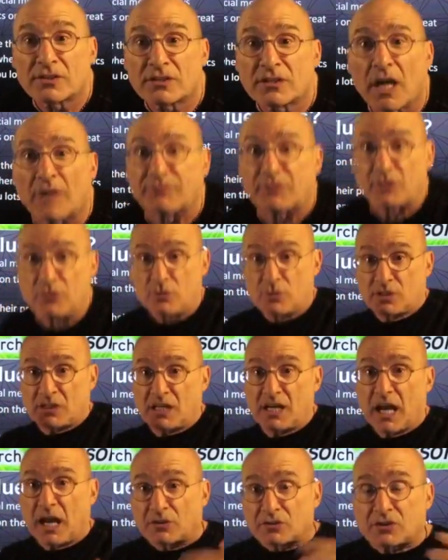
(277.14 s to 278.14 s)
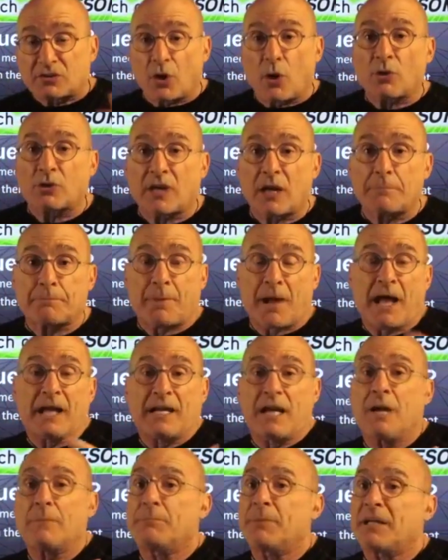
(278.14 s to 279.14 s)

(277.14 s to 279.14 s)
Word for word: stuff. Can you see how stoked up I am?